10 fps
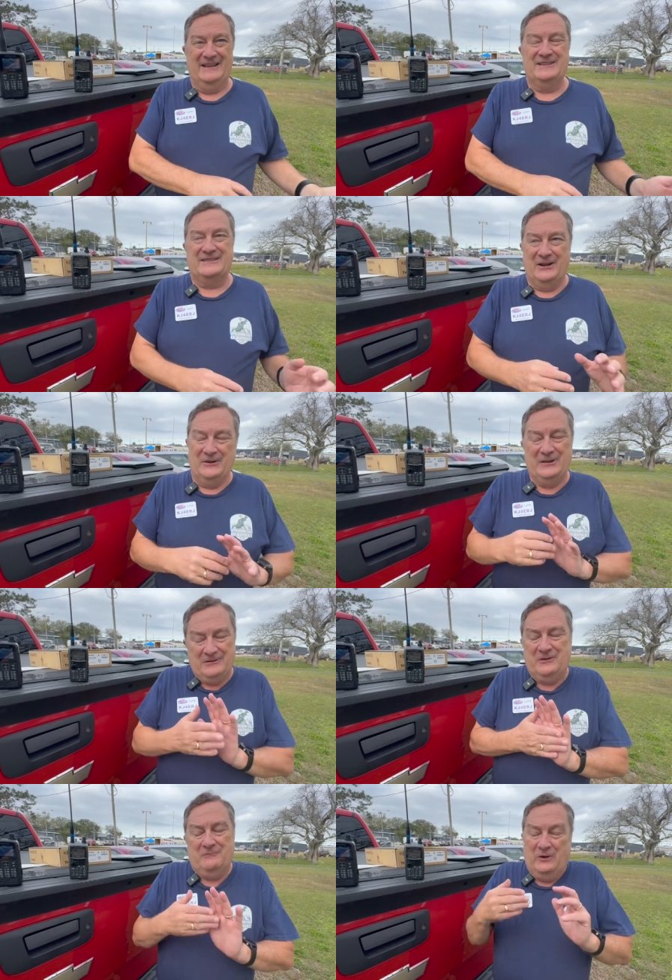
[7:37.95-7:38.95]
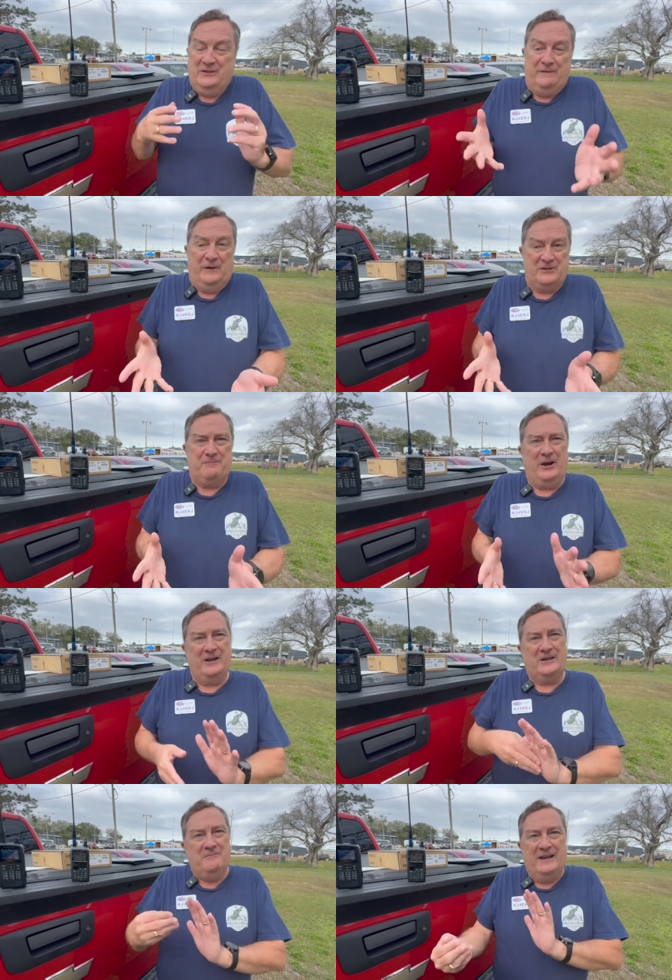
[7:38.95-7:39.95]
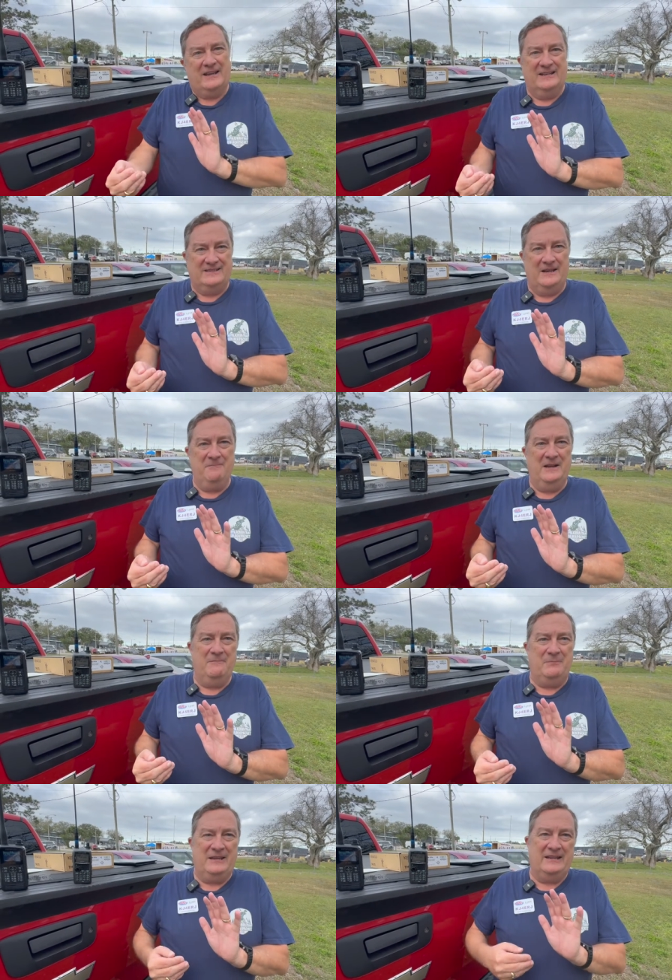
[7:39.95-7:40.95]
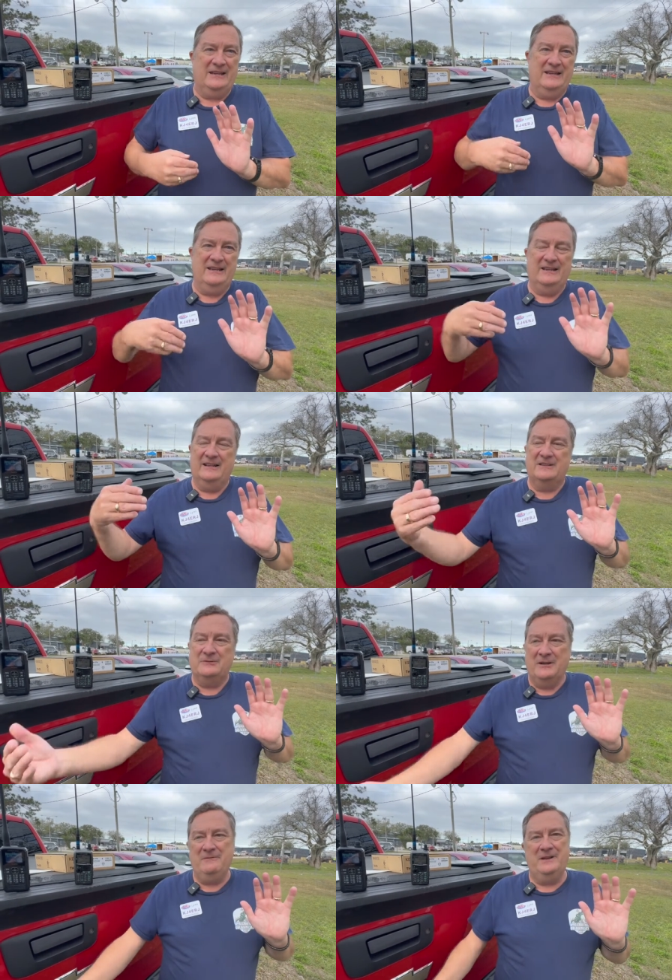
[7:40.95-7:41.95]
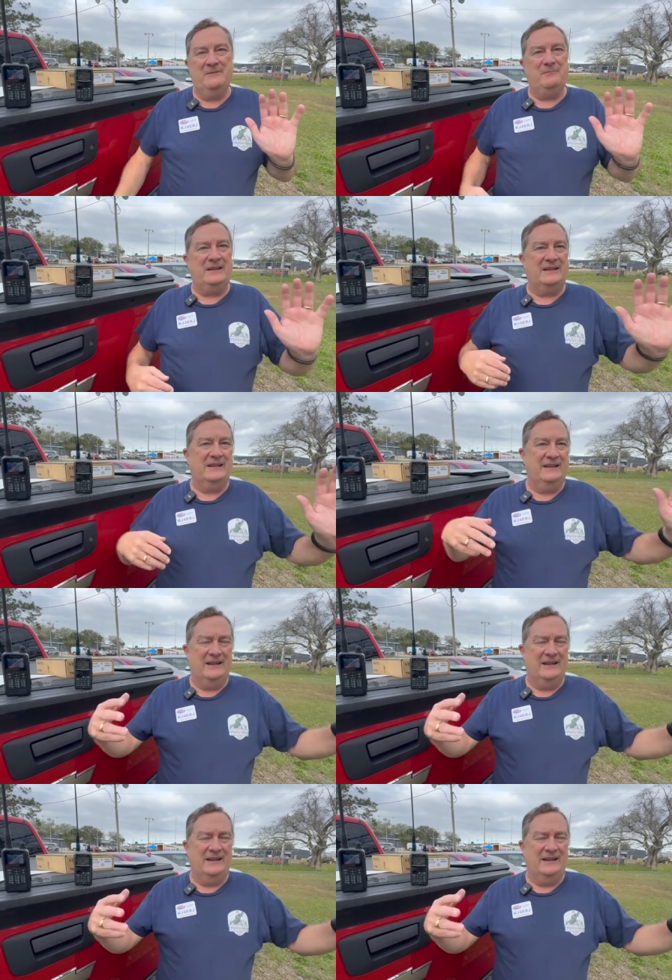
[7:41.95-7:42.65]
So you, when you first park, you might get a 10 minute beacon and then a 20 minute beacon,